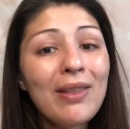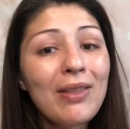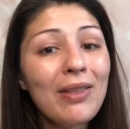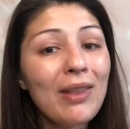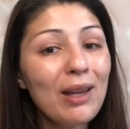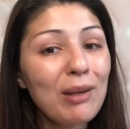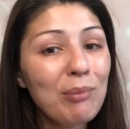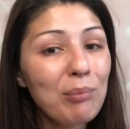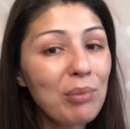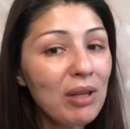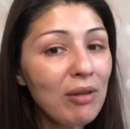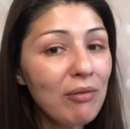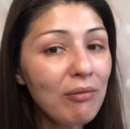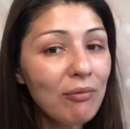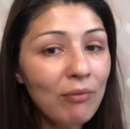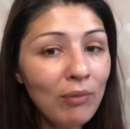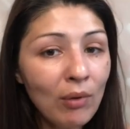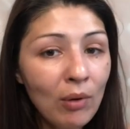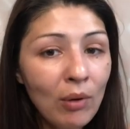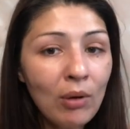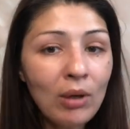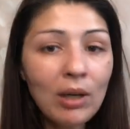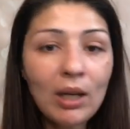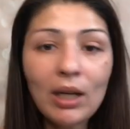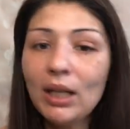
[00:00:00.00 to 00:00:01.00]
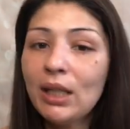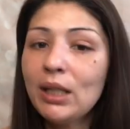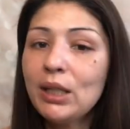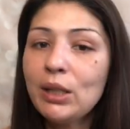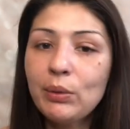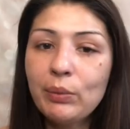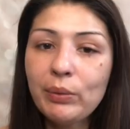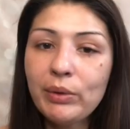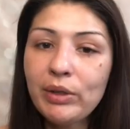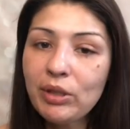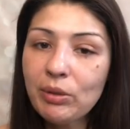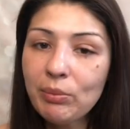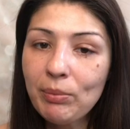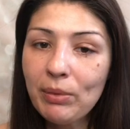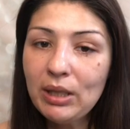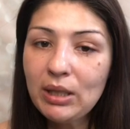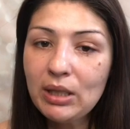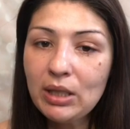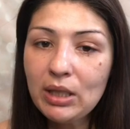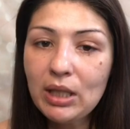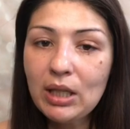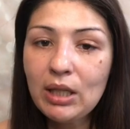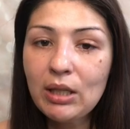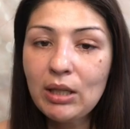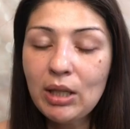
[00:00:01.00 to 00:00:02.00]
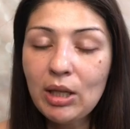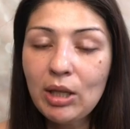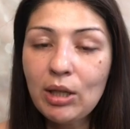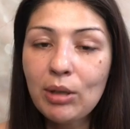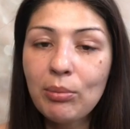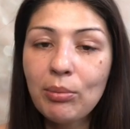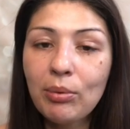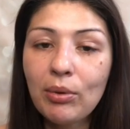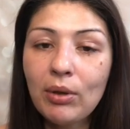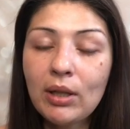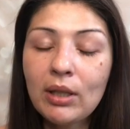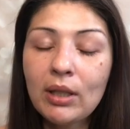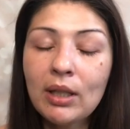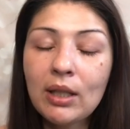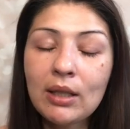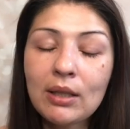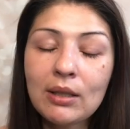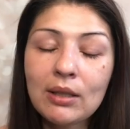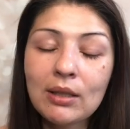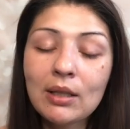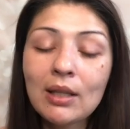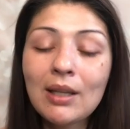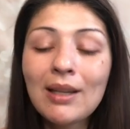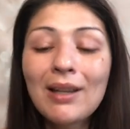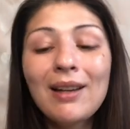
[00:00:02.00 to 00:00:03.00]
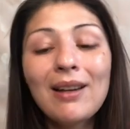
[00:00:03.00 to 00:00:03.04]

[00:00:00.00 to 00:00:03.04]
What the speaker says: that before I switch my skincare products,